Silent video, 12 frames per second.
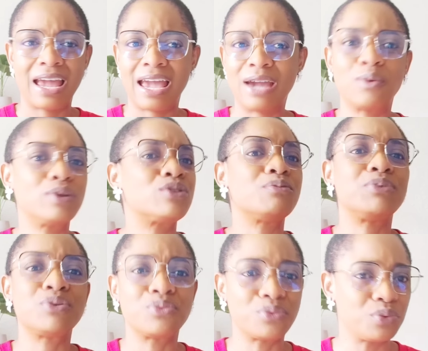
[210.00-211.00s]
I want to be
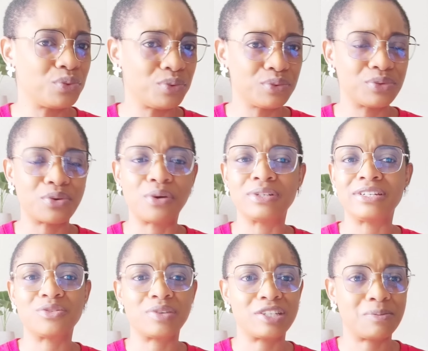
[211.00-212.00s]
rude or
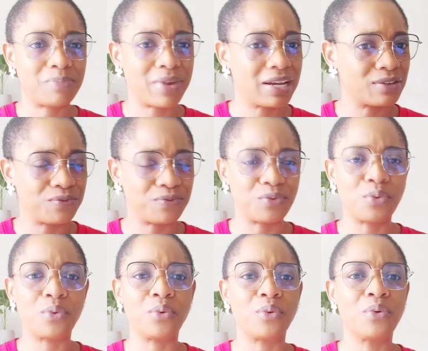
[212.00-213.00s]

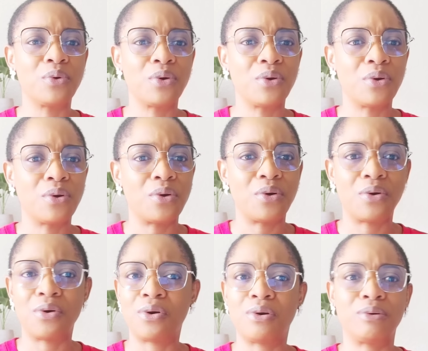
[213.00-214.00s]
disrespectful
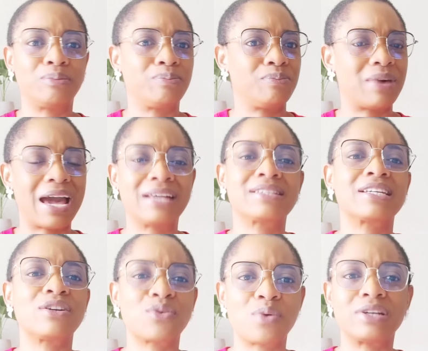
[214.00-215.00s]
or
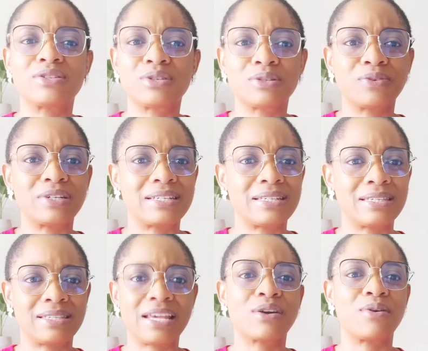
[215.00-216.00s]
asking questions for the
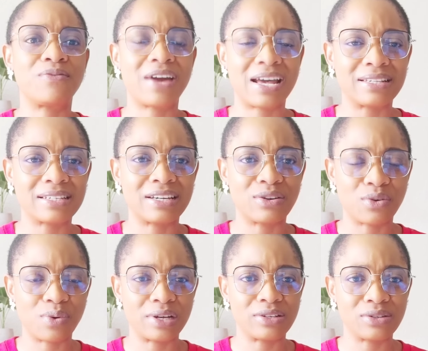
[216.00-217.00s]
sake of asking
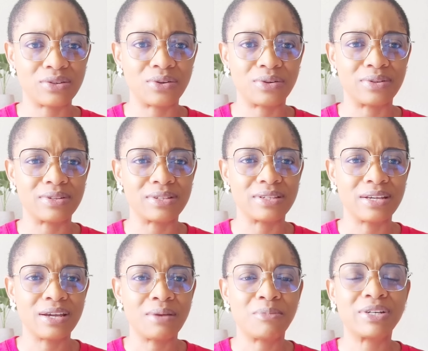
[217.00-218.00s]
questions,
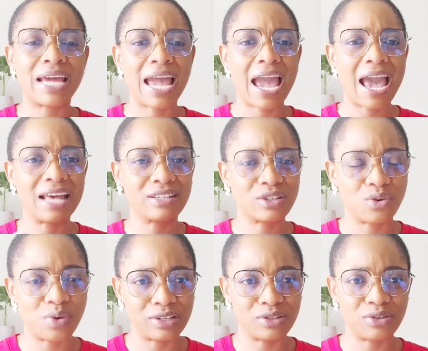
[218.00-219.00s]
but I ask
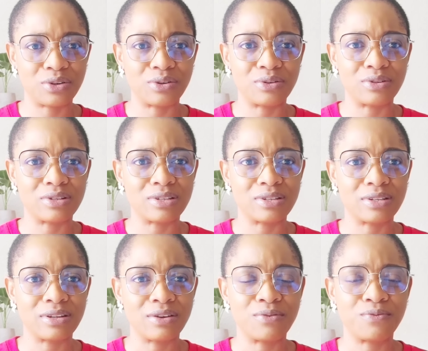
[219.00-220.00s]
questions
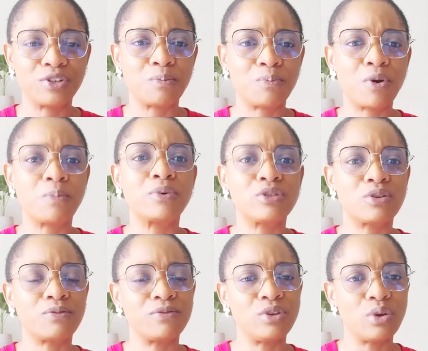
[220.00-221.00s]
for the purpose
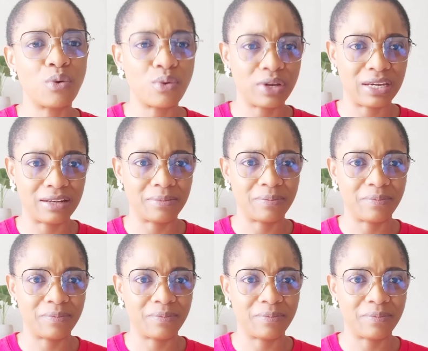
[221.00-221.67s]
of knowing,